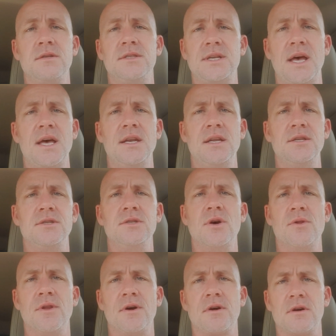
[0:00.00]
Zen is
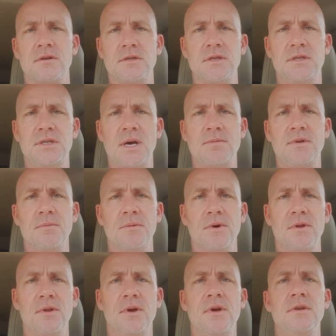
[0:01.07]
no longer
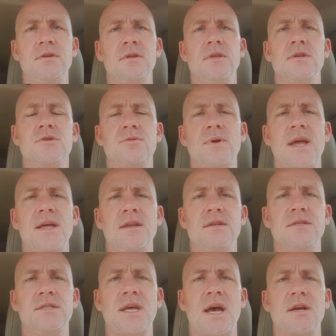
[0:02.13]
susceptible to the
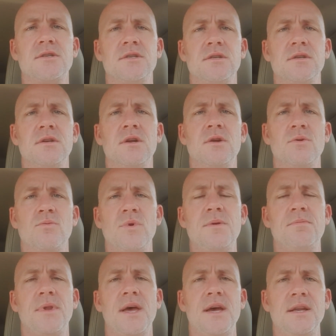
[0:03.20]
transaction
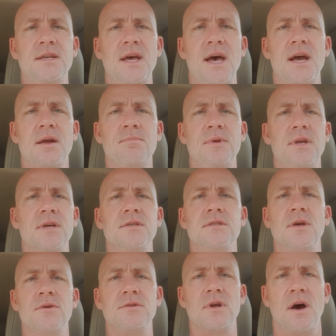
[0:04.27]
replay attack because
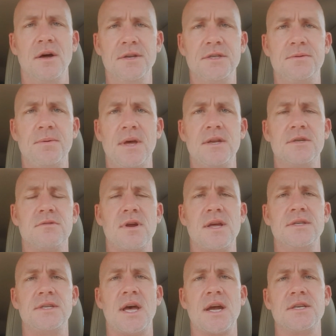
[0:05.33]
those unspent
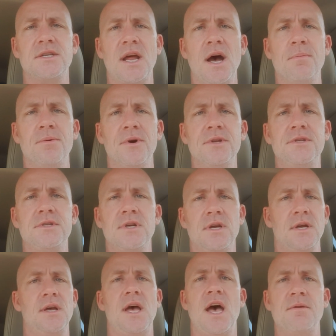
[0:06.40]
transaction outputs
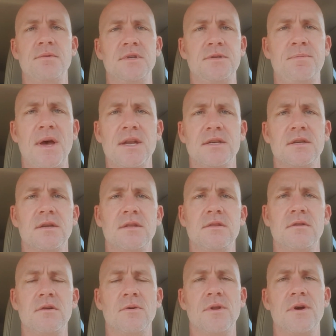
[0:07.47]
have been spent.
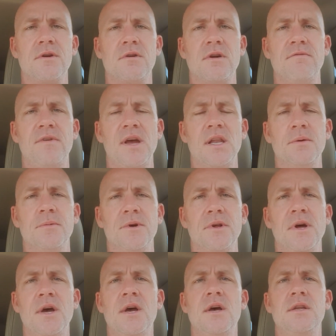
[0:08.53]
They're no longer
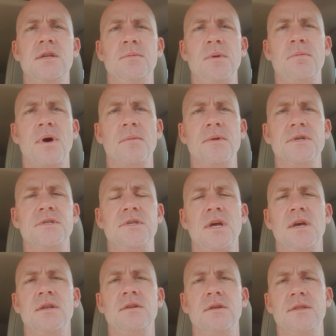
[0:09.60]
available to be published
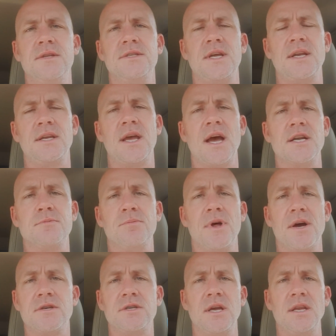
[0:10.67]
to the ZenCash
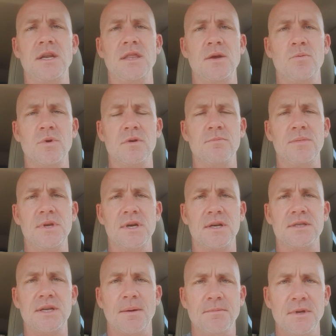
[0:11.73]
blockchain and they wouldn't be
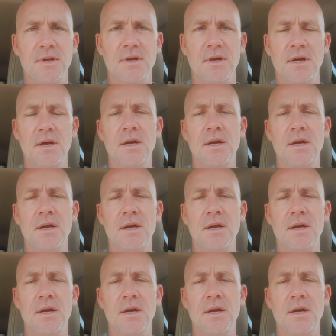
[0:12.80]
accepted.